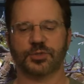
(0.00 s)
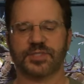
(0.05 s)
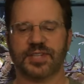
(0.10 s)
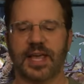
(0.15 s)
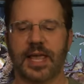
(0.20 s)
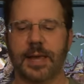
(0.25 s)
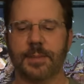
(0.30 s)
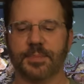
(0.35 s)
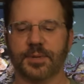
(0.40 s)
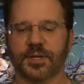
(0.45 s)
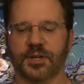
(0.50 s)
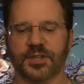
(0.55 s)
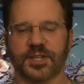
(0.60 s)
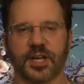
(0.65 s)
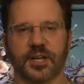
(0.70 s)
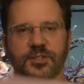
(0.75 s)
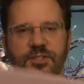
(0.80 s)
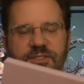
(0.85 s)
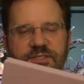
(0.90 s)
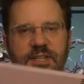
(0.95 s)
tape it on the
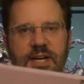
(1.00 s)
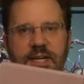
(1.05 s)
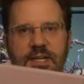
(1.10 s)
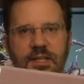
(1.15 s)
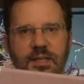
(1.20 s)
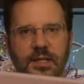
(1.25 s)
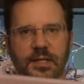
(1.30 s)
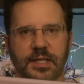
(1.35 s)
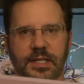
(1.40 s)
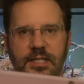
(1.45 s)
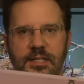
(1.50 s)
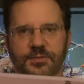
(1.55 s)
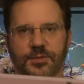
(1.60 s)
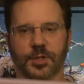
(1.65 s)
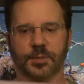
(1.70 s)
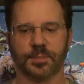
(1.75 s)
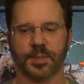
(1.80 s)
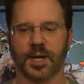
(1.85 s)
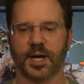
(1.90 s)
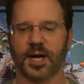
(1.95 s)
underside of the lid of your
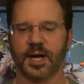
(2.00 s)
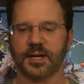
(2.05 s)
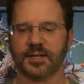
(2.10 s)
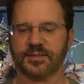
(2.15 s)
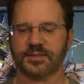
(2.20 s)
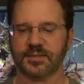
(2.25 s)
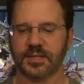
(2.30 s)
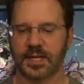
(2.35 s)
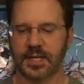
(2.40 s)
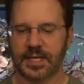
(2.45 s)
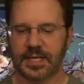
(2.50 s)
box